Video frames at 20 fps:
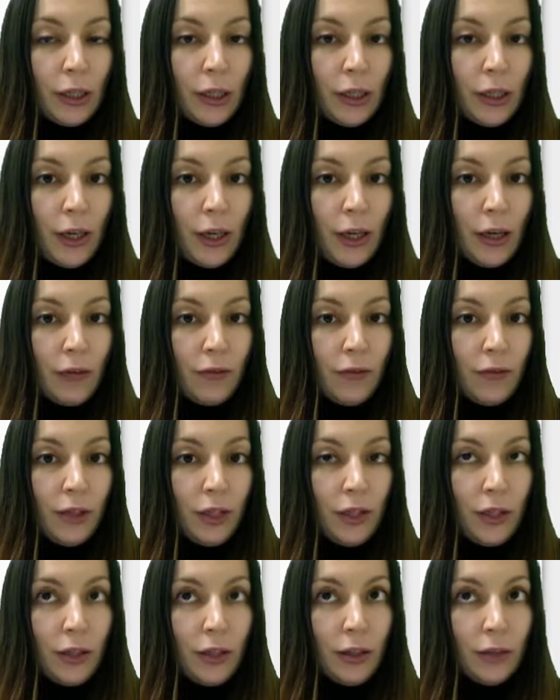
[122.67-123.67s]
like an
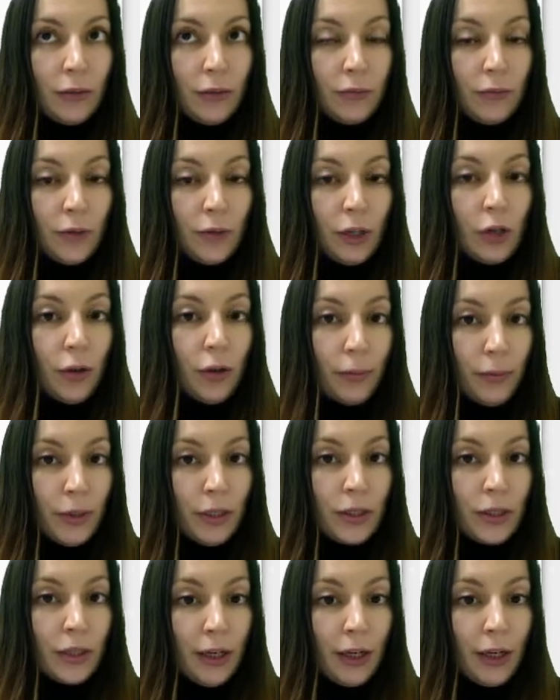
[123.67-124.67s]
AV
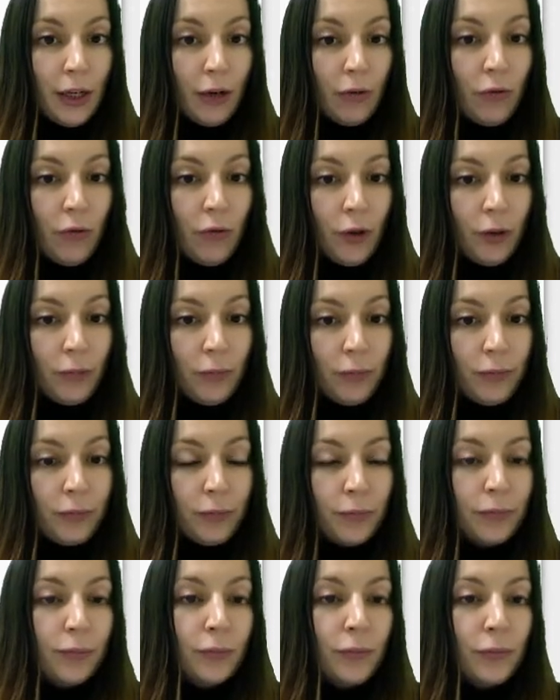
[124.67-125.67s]
equipment sign-out form.
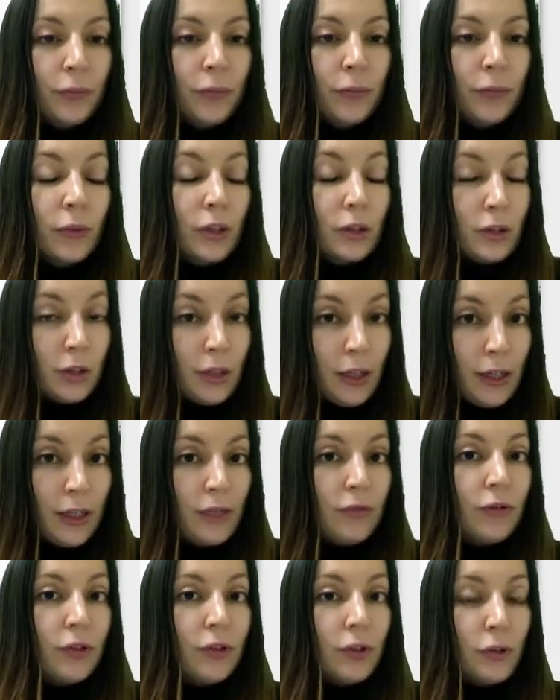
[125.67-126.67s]
There's a lot
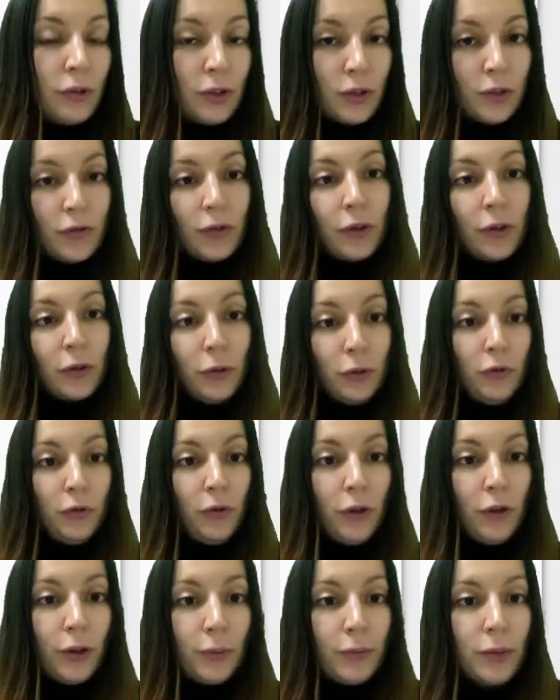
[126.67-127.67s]
of different uses for Google
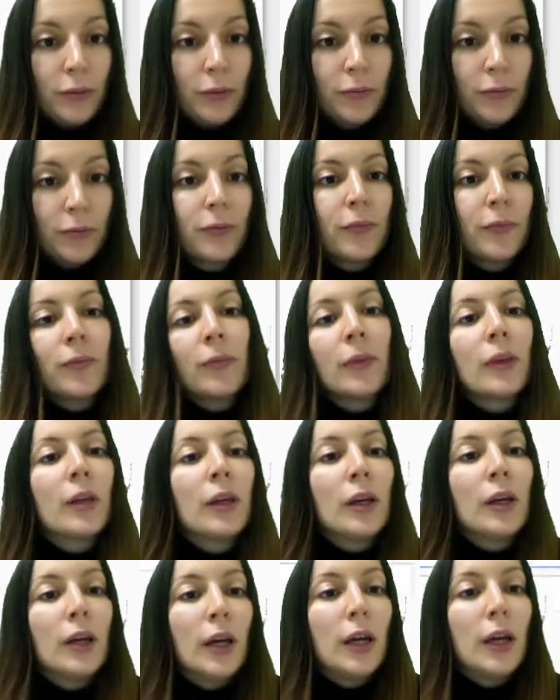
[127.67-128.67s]
Forms.
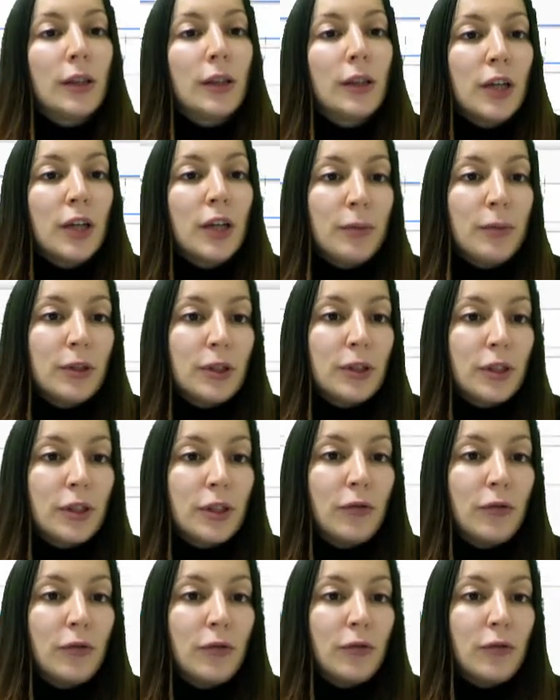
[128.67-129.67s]
At the top you'll see
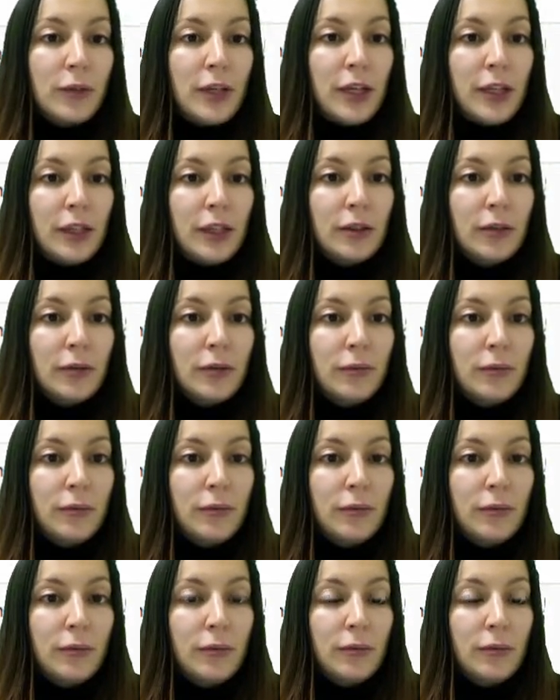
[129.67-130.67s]
the form settings.
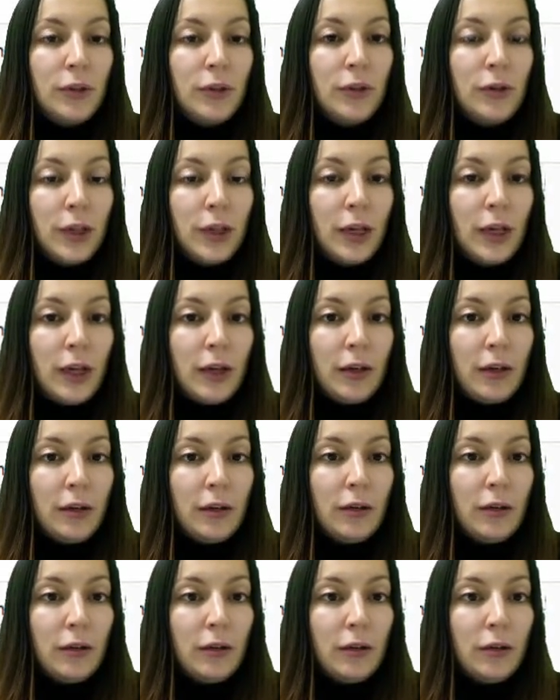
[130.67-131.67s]
You
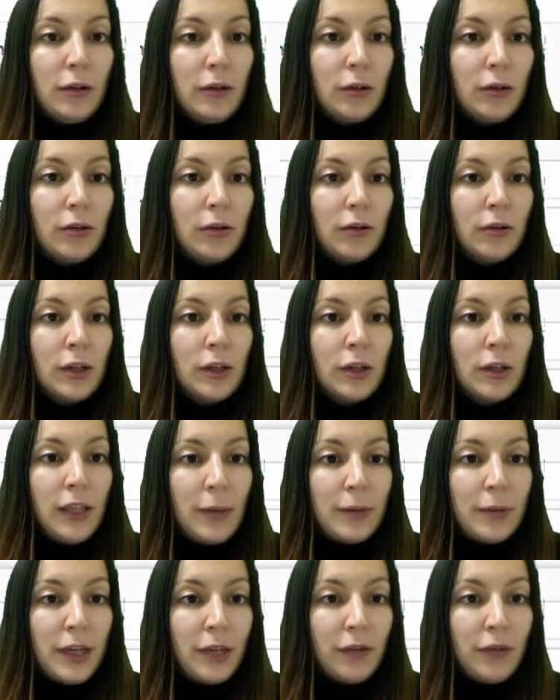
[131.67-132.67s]
can
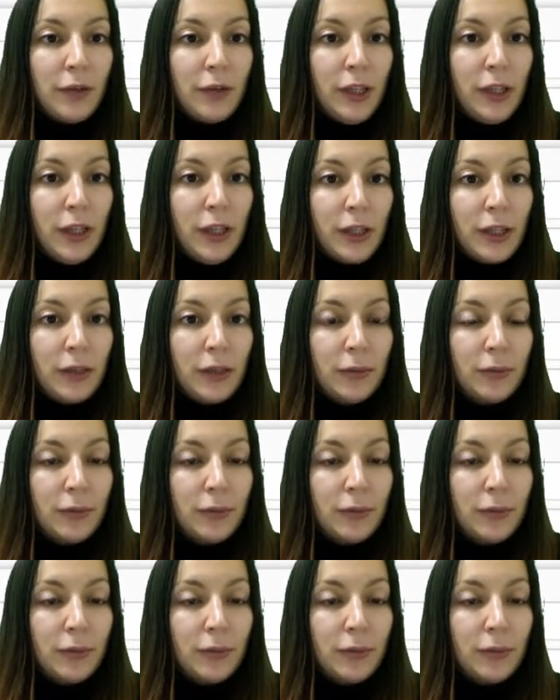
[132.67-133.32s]
collapse that if you'd like.